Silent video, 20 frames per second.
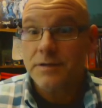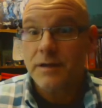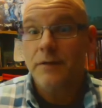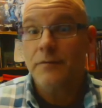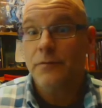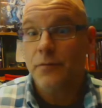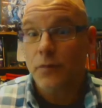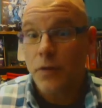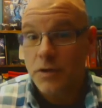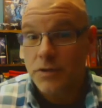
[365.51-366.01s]
And
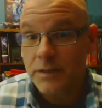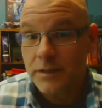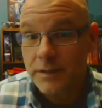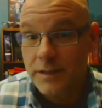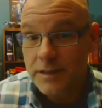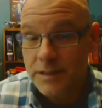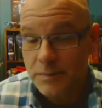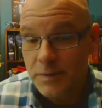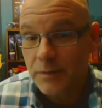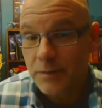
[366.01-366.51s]
unfortunately,
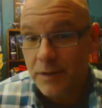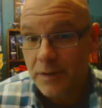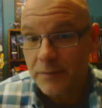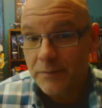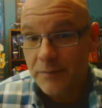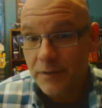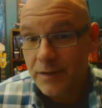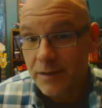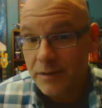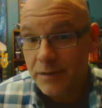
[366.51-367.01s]
these people that
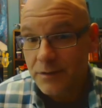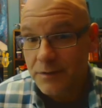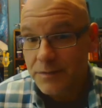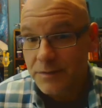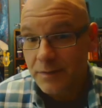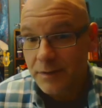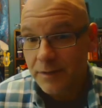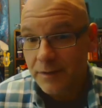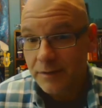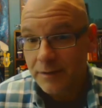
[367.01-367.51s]
I'm very
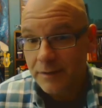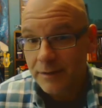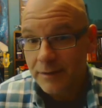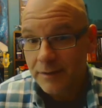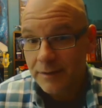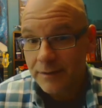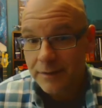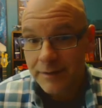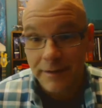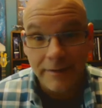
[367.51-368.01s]
close with,
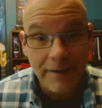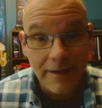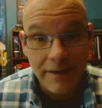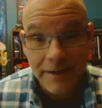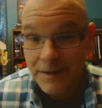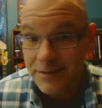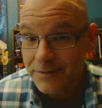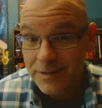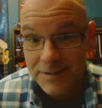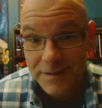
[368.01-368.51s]
they're not
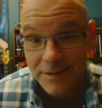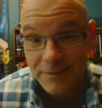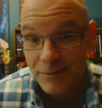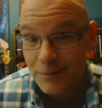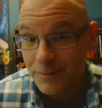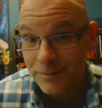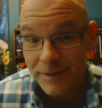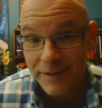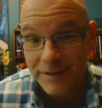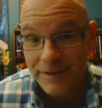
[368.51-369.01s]
interested in
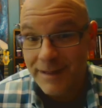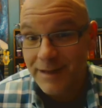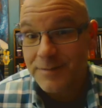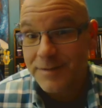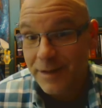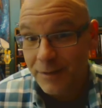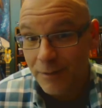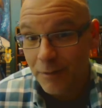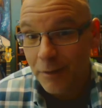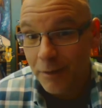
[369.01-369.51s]
role-playing
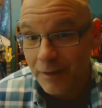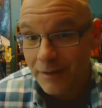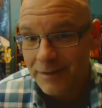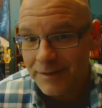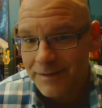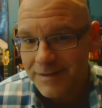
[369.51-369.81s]
games at all.